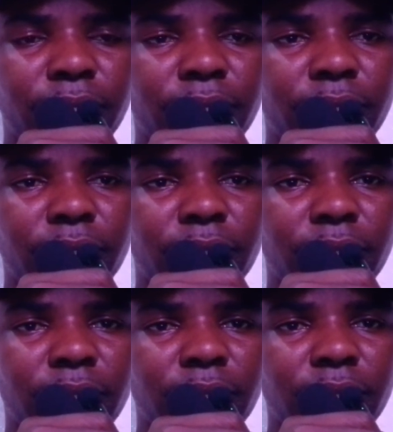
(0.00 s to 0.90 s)

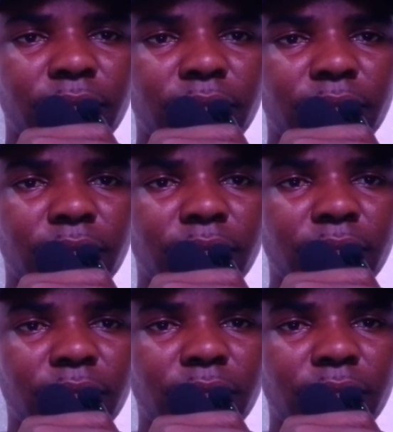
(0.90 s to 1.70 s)
No one is speaking in this clip.